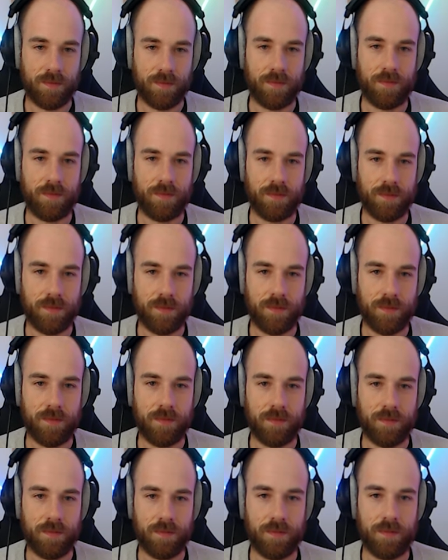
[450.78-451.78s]

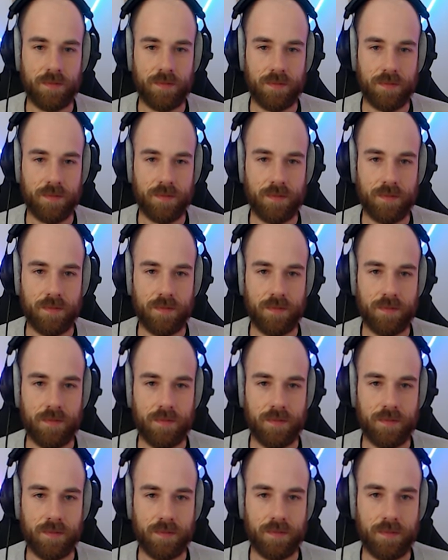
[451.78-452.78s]

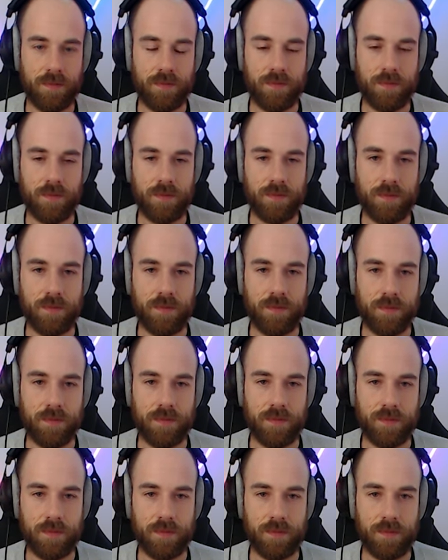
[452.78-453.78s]

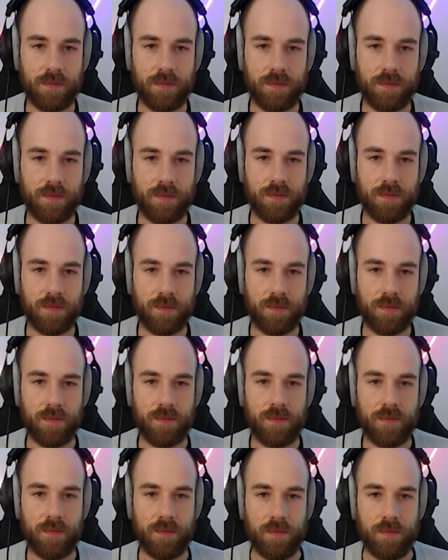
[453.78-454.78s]

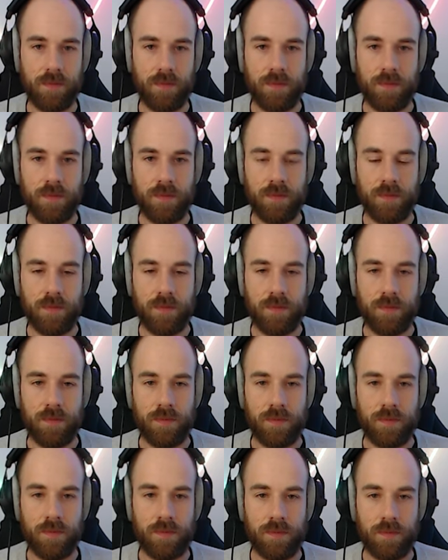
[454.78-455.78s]

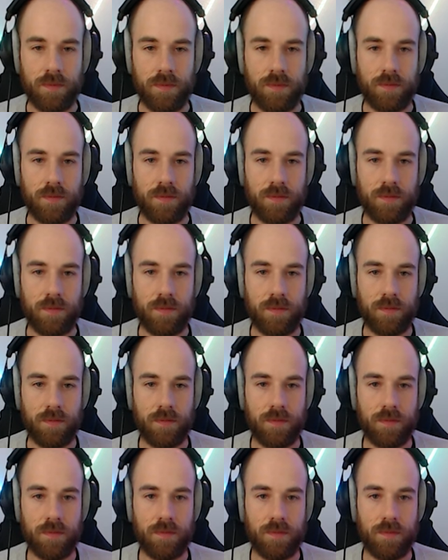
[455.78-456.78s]

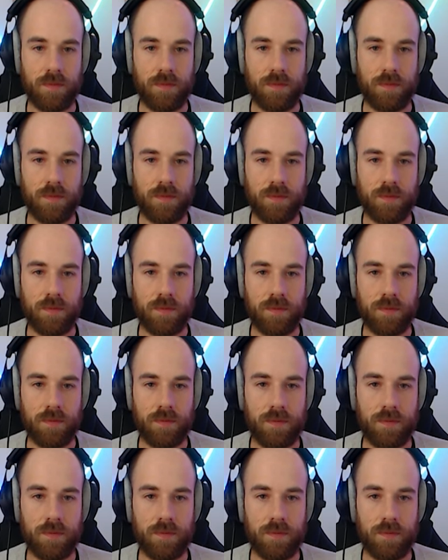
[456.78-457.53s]
[no speech]